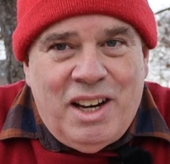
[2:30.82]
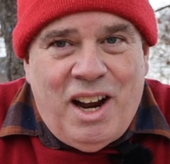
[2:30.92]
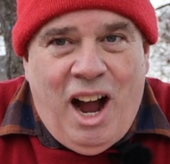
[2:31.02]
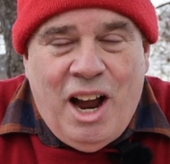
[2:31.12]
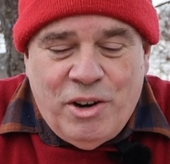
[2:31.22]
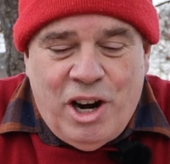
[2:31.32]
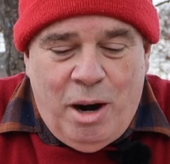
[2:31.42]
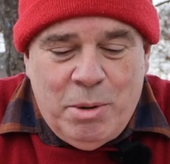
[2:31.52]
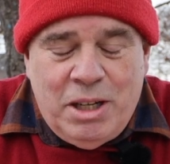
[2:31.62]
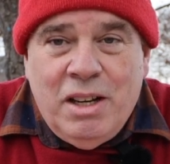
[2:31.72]

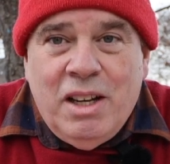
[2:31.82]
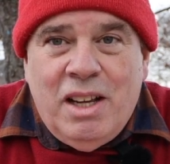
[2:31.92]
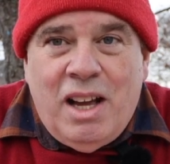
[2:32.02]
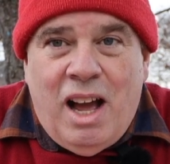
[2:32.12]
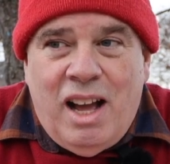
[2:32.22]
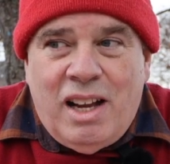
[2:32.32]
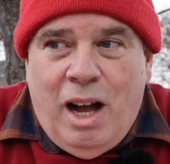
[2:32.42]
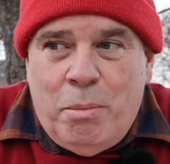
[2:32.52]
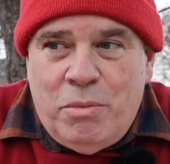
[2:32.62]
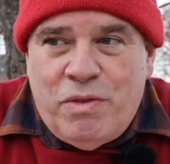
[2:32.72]
hydrocarbon
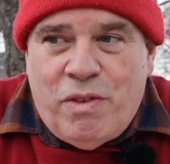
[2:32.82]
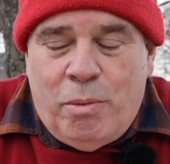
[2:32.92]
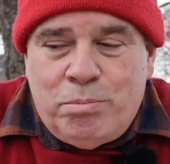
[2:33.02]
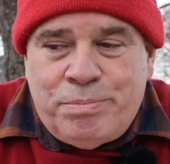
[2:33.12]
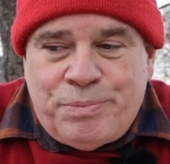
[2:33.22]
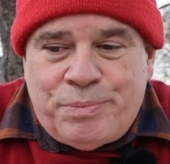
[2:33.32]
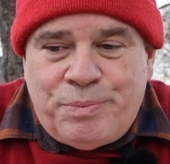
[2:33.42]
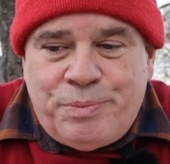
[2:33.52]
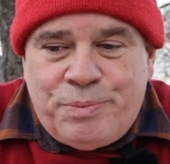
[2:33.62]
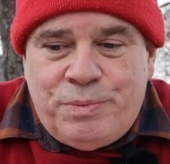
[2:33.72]
comes from
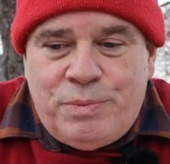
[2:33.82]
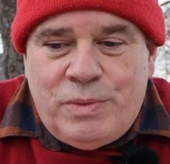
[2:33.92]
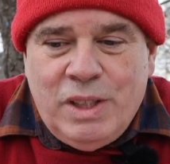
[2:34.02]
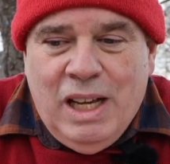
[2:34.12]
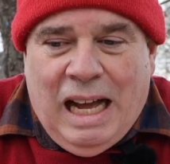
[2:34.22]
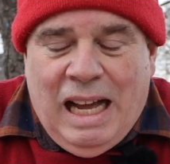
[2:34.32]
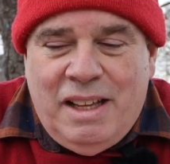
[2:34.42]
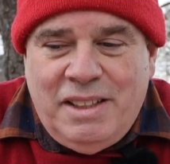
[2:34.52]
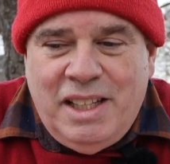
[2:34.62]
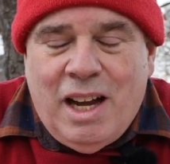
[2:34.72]

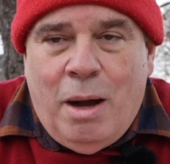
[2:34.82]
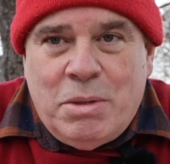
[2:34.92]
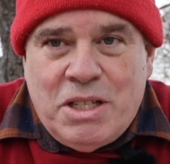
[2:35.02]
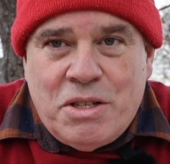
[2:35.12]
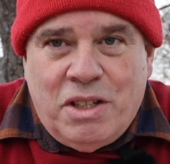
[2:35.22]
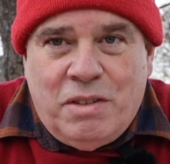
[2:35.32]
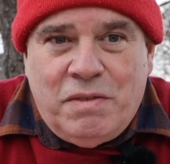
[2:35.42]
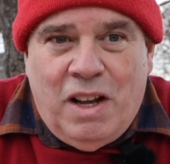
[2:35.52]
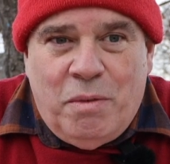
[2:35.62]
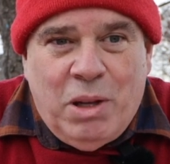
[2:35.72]
decomposition
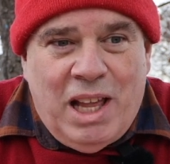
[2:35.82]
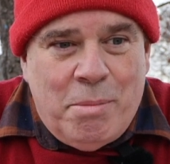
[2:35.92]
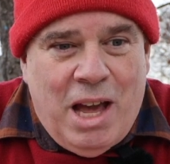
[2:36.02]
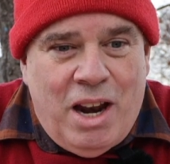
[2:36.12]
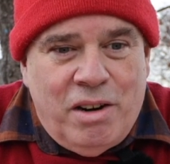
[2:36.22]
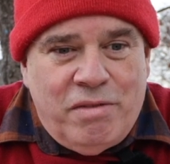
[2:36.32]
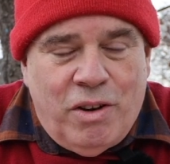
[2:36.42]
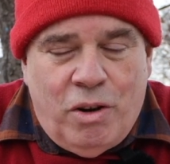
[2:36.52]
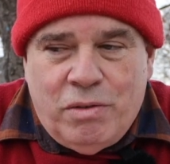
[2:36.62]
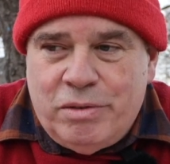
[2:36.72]
of plant matter
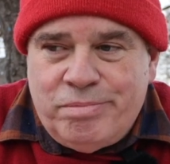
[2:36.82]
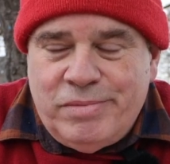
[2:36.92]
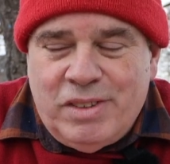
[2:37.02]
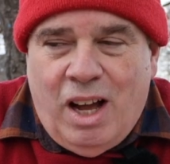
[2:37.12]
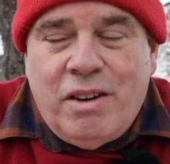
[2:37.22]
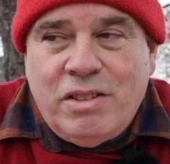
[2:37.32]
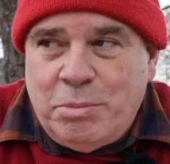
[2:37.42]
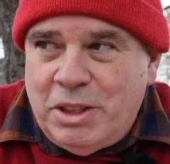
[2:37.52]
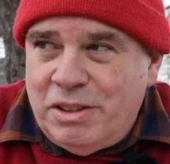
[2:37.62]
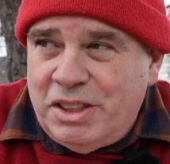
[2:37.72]
for over hundreds
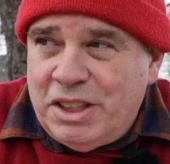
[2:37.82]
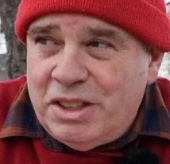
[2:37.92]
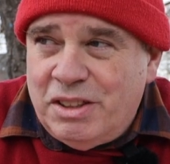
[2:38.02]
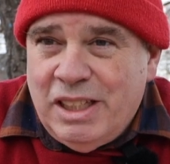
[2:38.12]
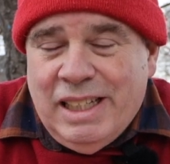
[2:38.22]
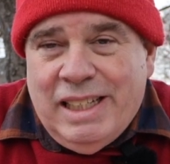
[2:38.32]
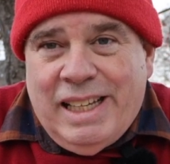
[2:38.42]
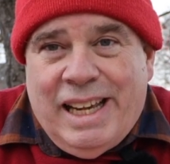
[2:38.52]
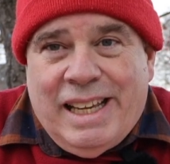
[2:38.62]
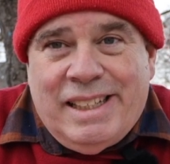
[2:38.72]
of millions of years,
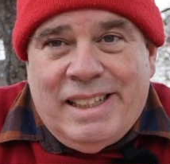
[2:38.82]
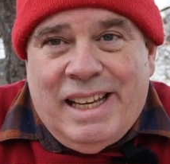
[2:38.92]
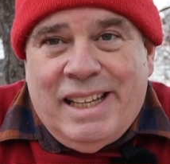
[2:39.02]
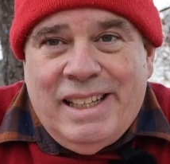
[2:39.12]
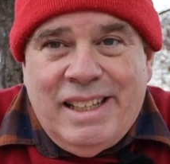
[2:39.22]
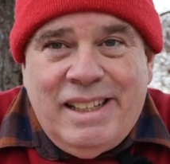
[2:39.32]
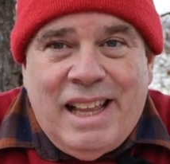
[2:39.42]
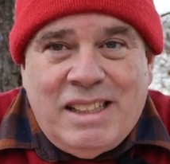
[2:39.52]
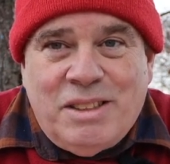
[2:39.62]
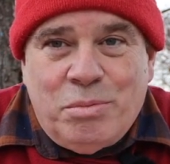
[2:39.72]
and
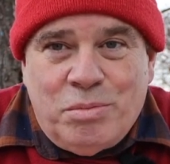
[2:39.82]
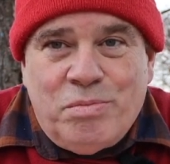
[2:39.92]
that's